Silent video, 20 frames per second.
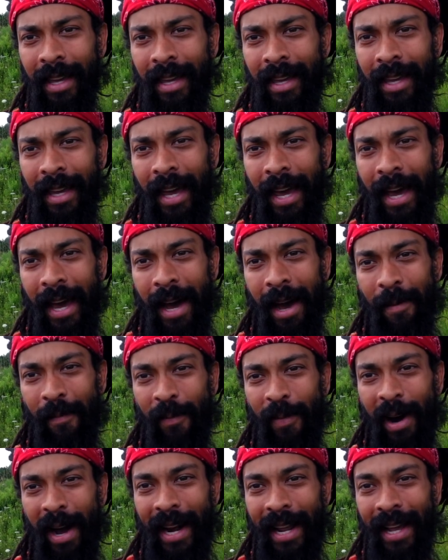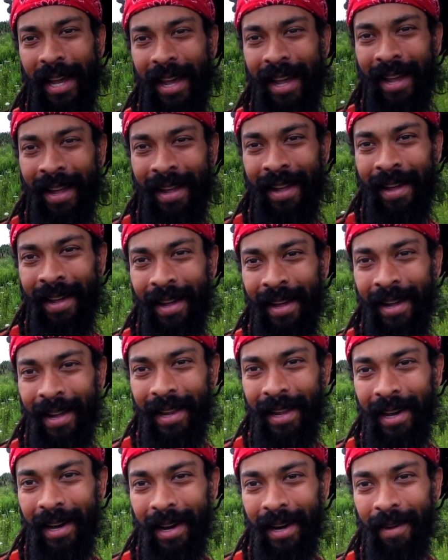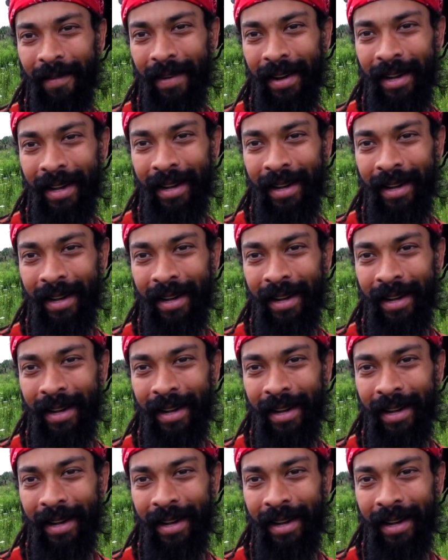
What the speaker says: Yeah, buddy. Look at him.